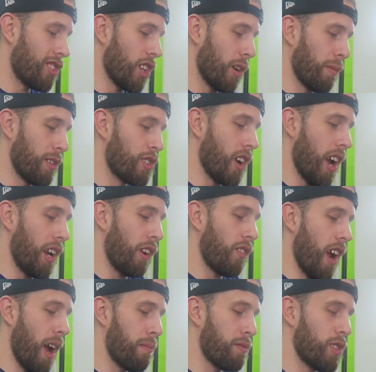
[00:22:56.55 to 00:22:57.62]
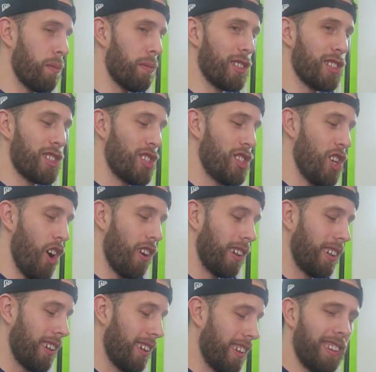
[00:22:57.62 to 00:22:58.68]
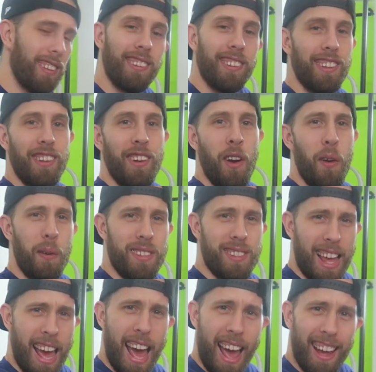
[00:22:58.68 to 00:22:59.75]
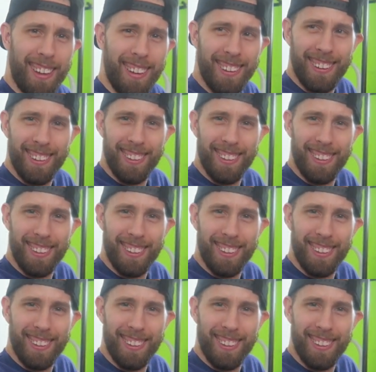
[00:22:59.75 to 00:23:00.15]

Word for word: Someone tried to grab someone's junk. Who was that?